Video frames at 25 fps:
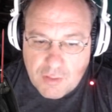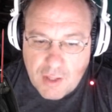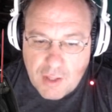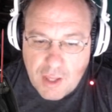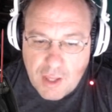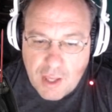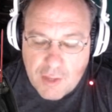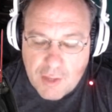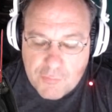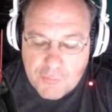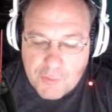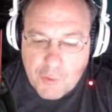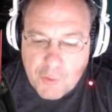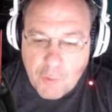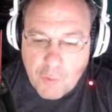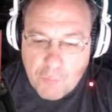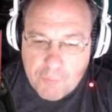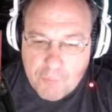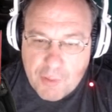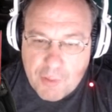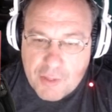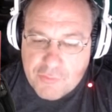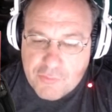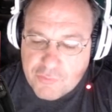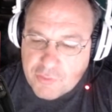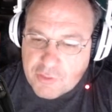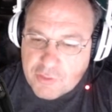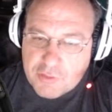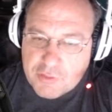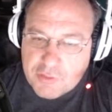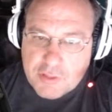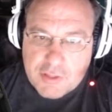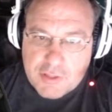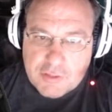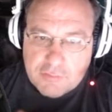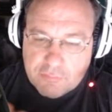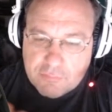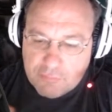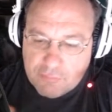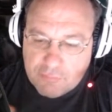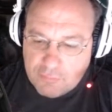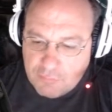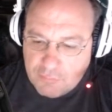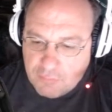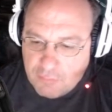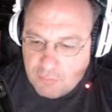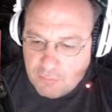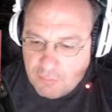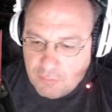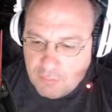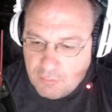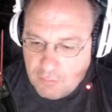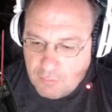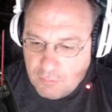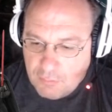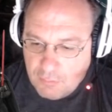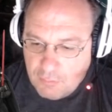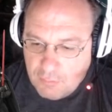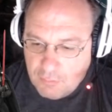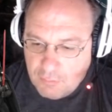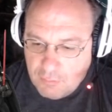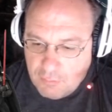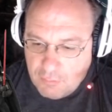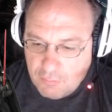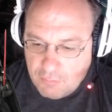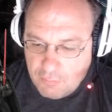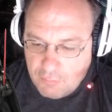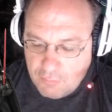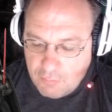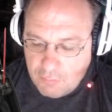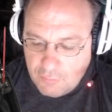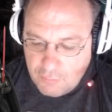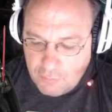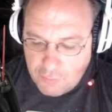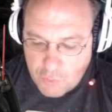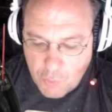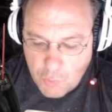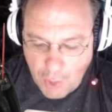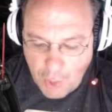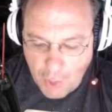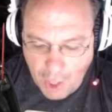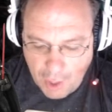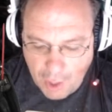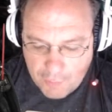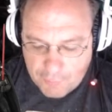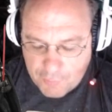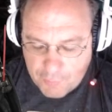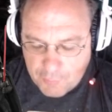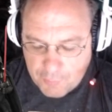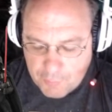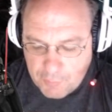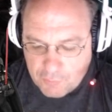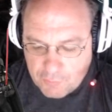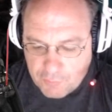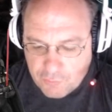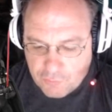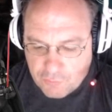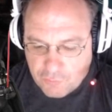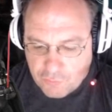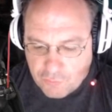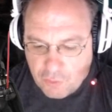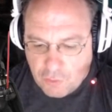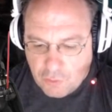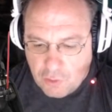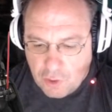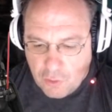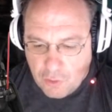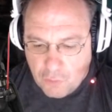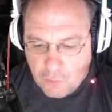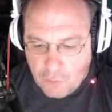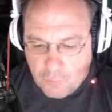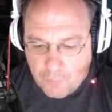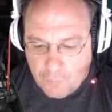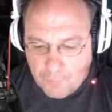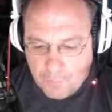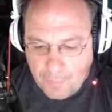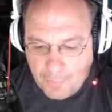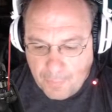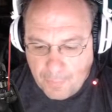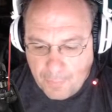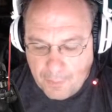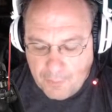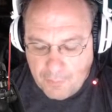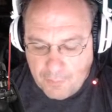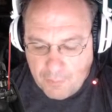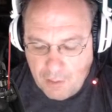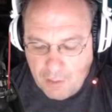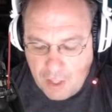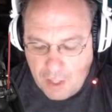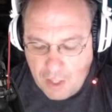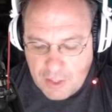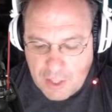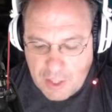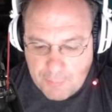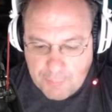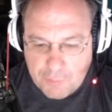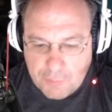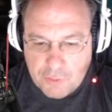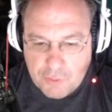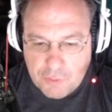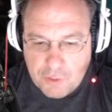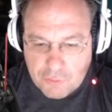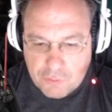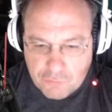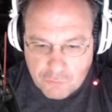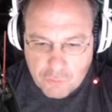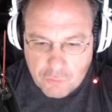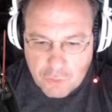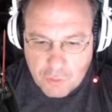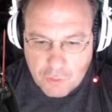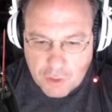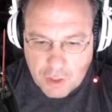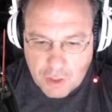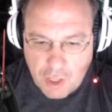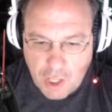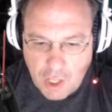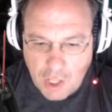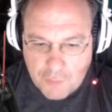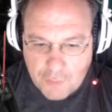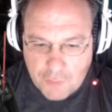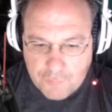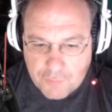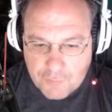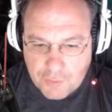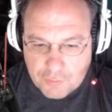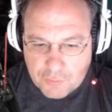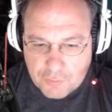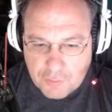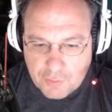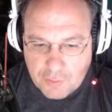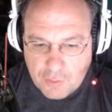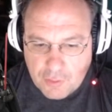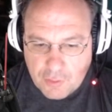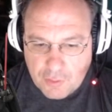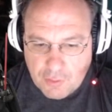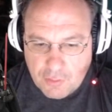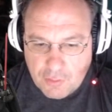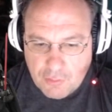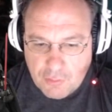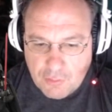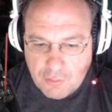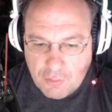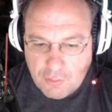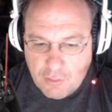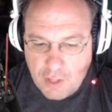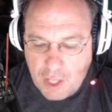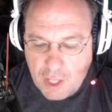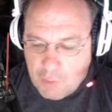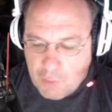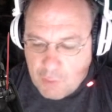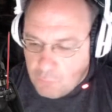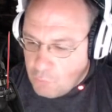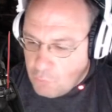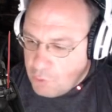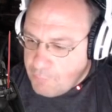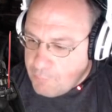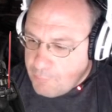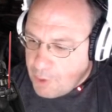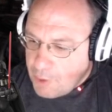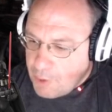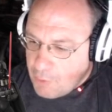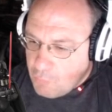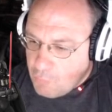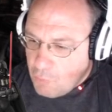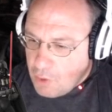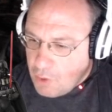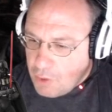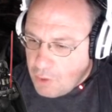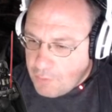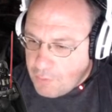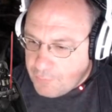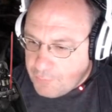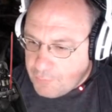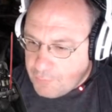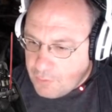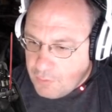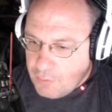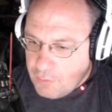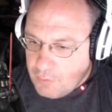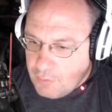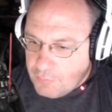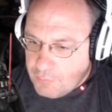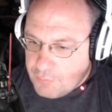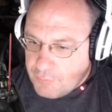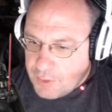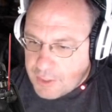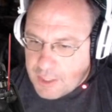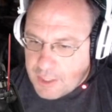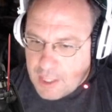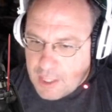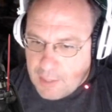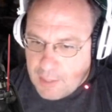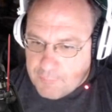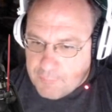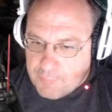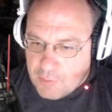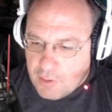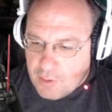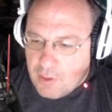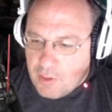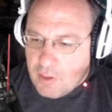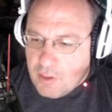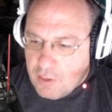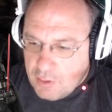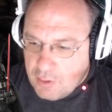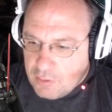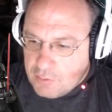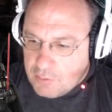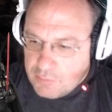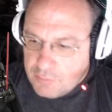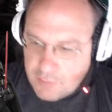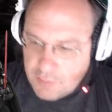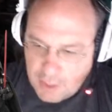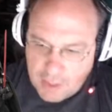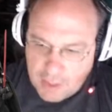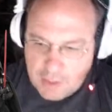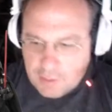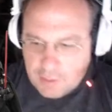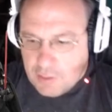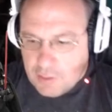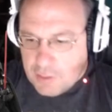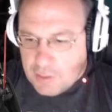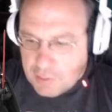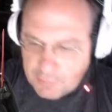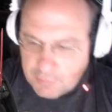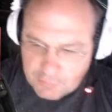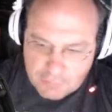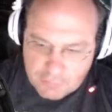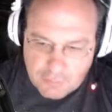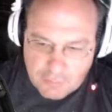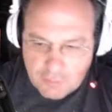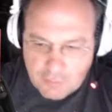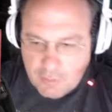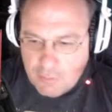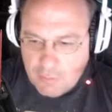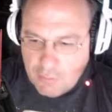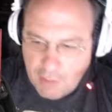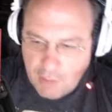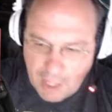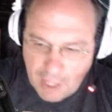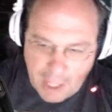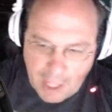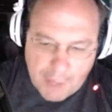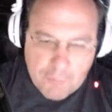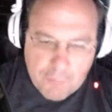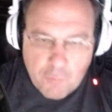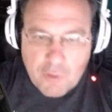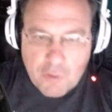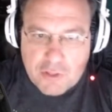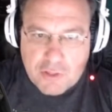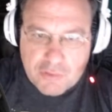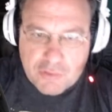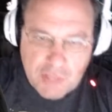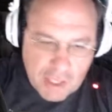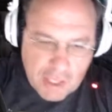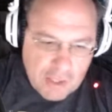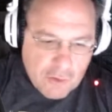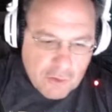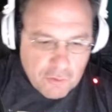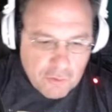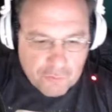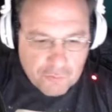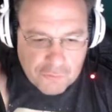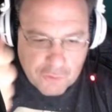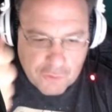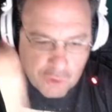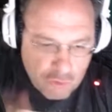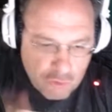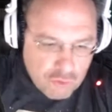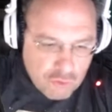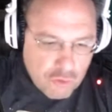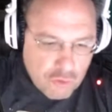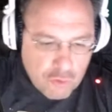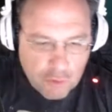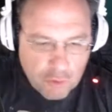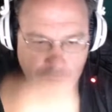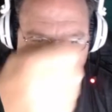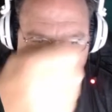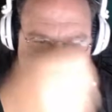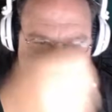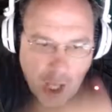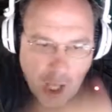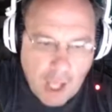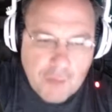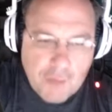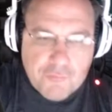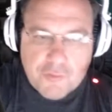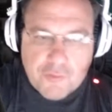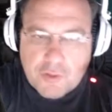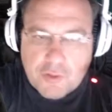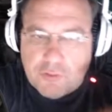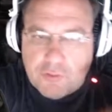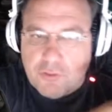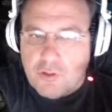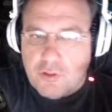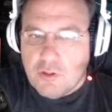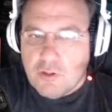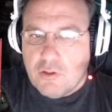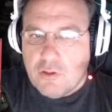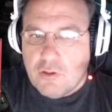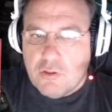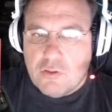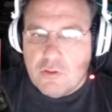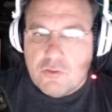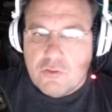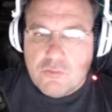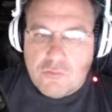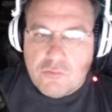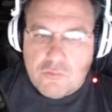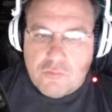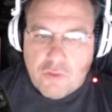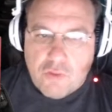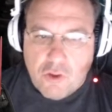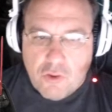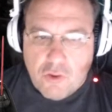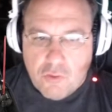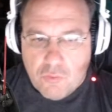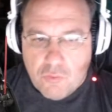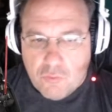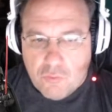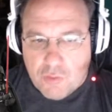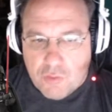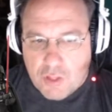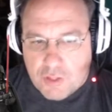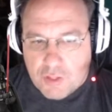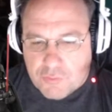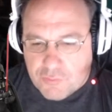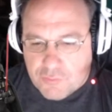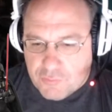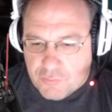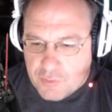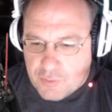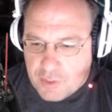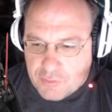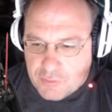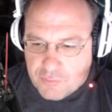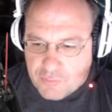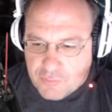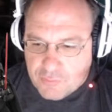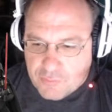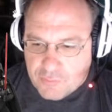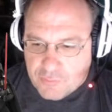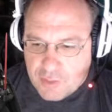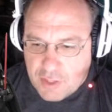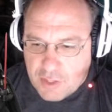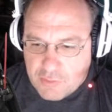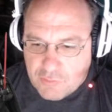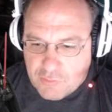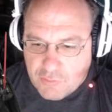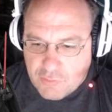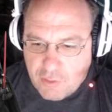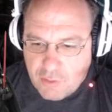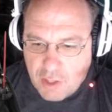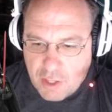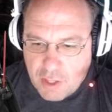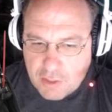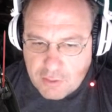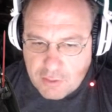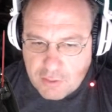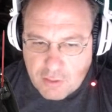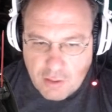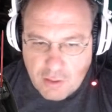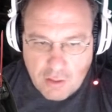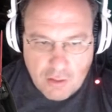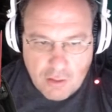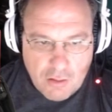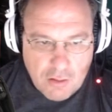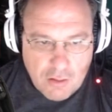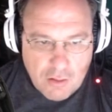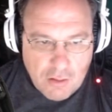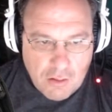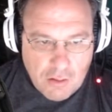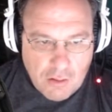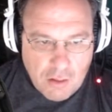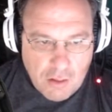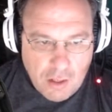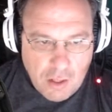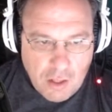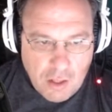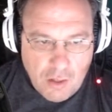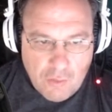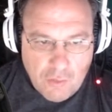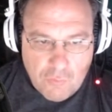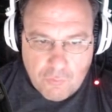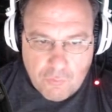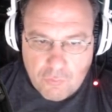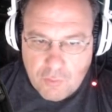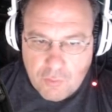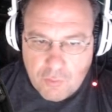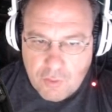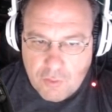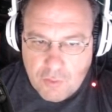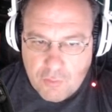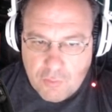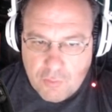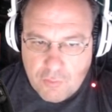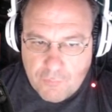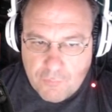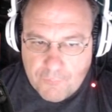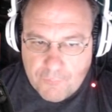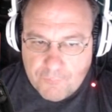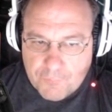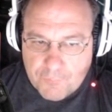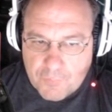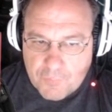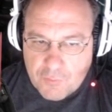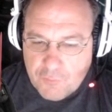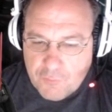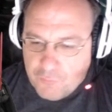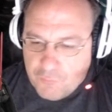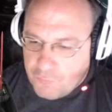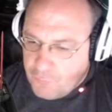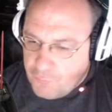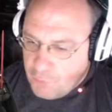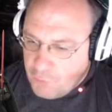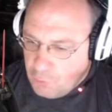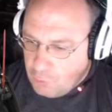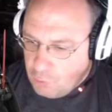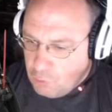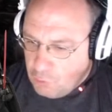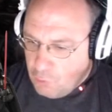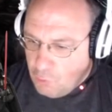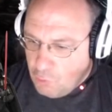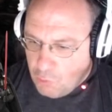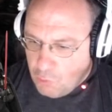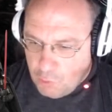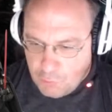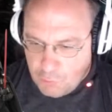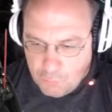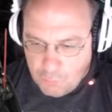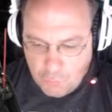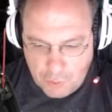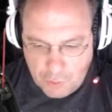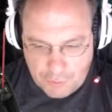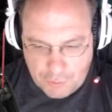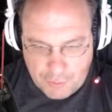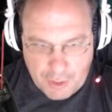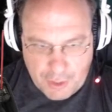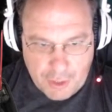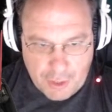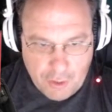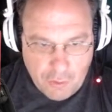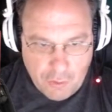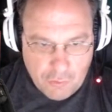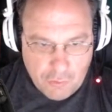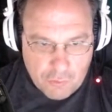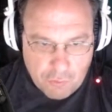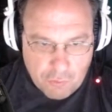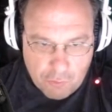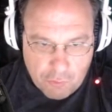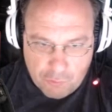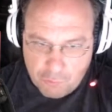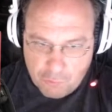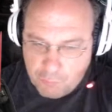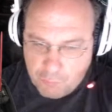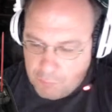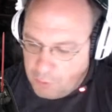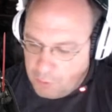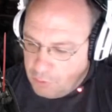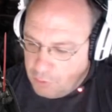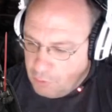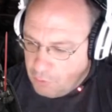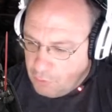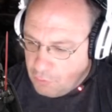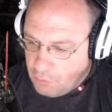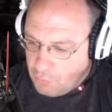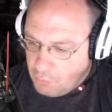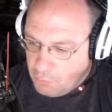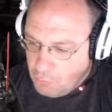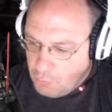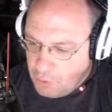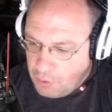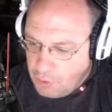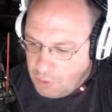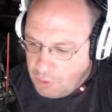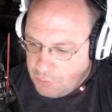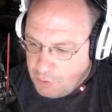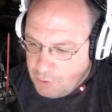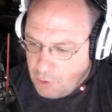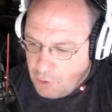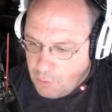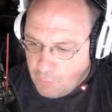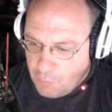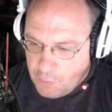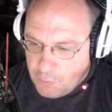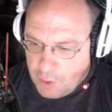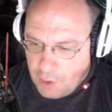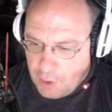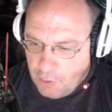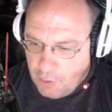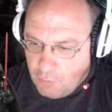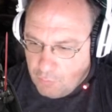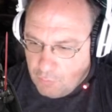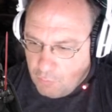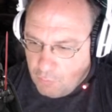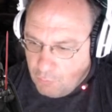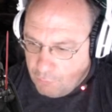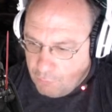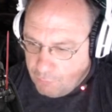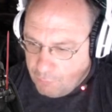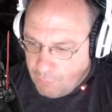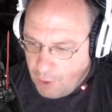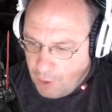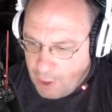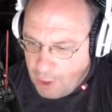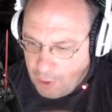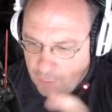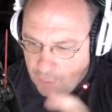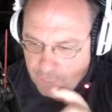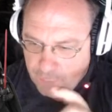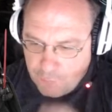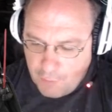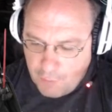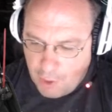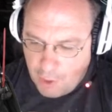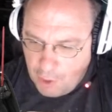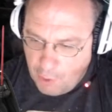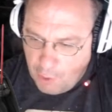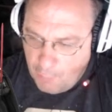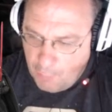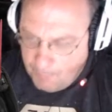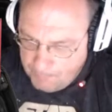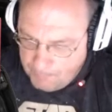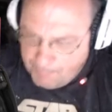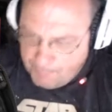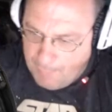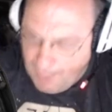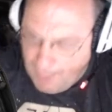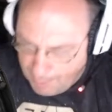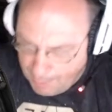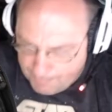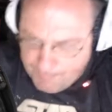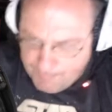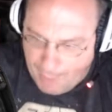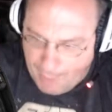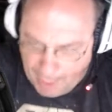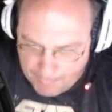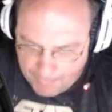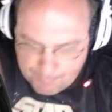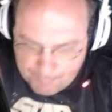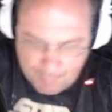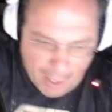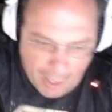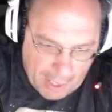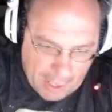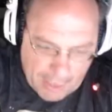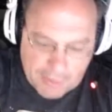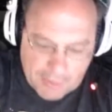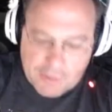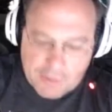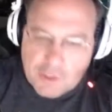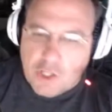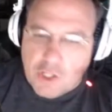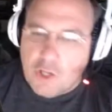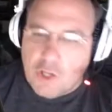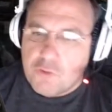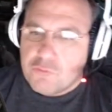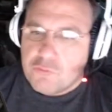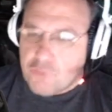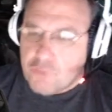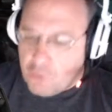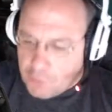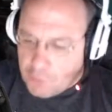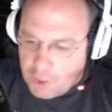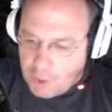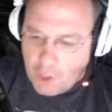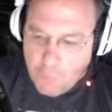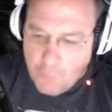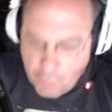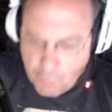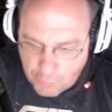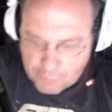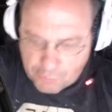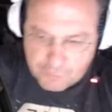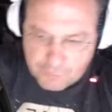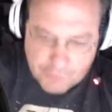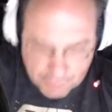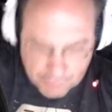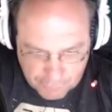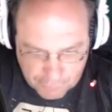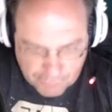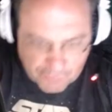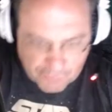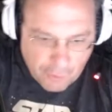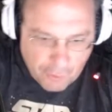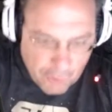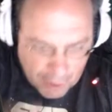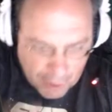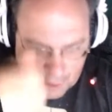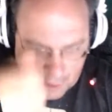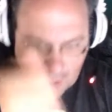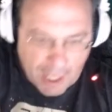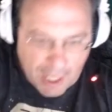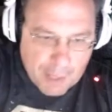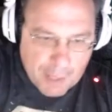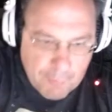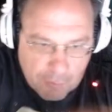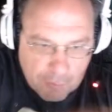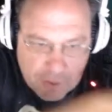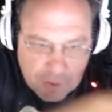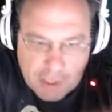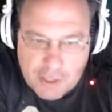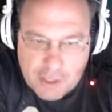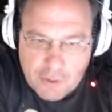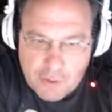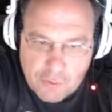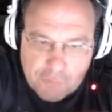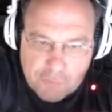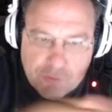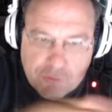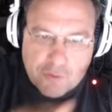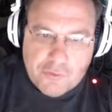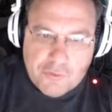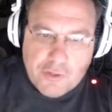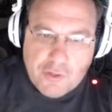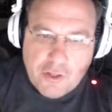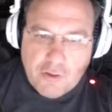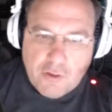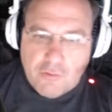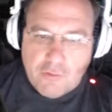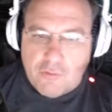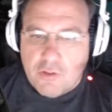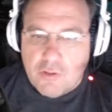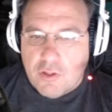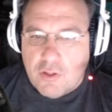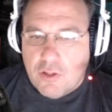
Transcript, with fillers: and they are basically. You have the movie Solo, and they put it into a coffin. And one by one, they kept nailing, hammering nails into this coffin. So it, it's, it's like, oh, Phil Lord, one nail, Chris Miller, one another nail. Ooh, fire, fire, bang, bang, bang. You know, so now we're starting to hammer nails in there.